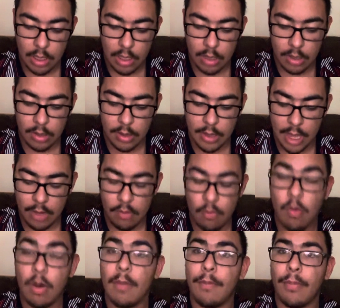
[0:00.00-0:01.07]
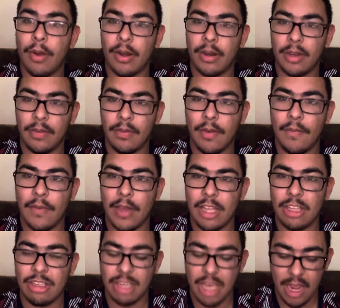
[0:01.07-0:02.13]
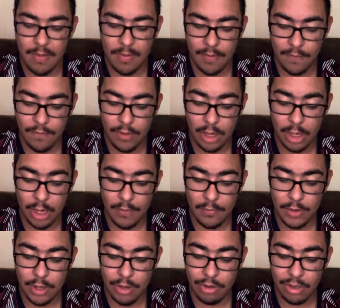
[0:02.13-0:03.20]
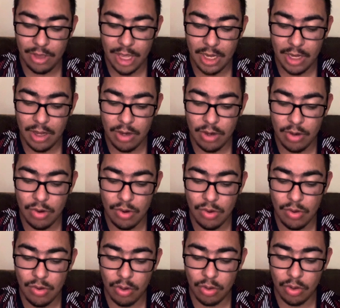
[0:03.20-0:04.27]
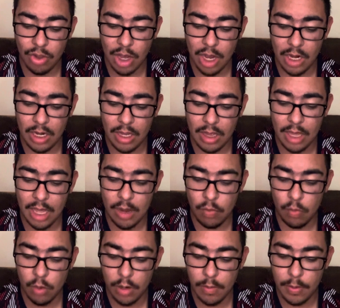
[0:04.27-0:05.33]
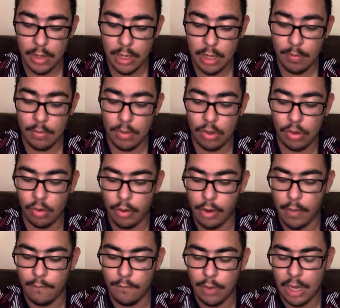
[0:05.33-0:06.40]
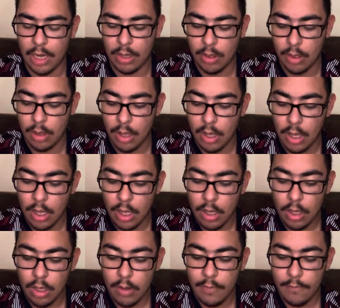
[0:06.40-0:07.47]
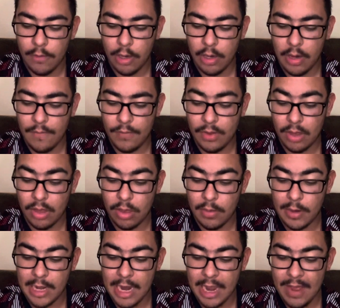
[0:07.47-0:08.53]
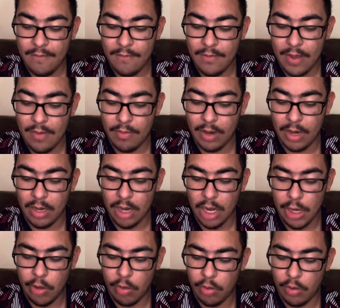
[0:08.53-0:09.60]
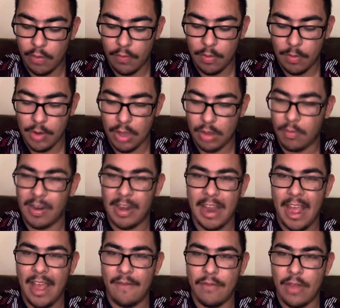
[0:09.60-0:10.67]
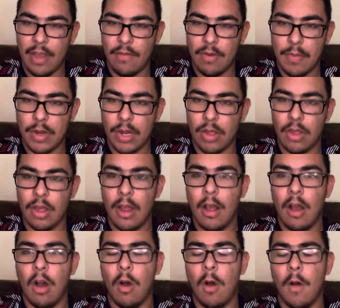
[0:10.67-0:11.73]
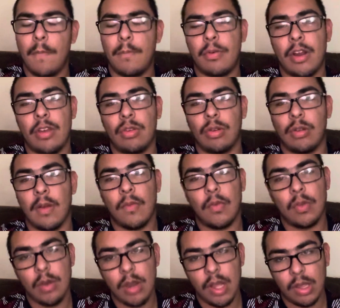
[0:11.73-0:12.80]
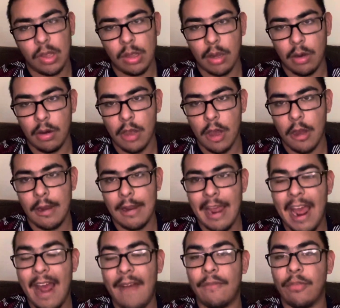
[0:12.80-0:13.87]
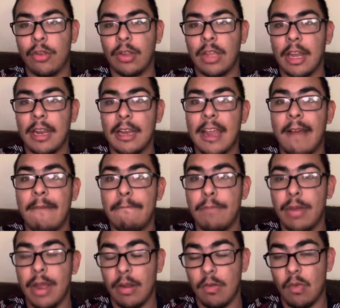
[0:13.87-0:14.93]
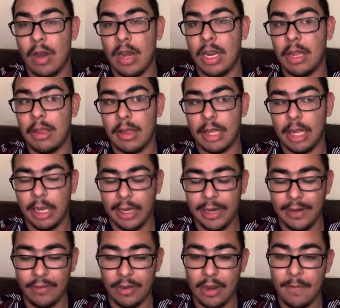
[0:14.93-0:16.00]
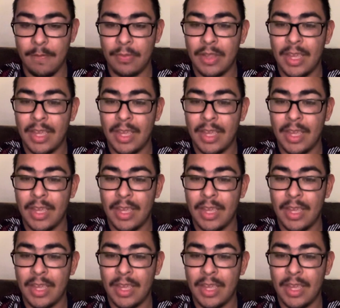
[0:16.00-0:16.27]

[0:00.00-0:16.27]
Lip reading: Saquon Barkley revenge game. The Philadelphia Eagles take on the New York Giants at 1 p.m. Eastern on Fox. Philadelphia's a 3.5 favorite, and they deserve to be a 3.5 favorite because all pressure comes to Nick Sirianni after getting that big win against Cleveland.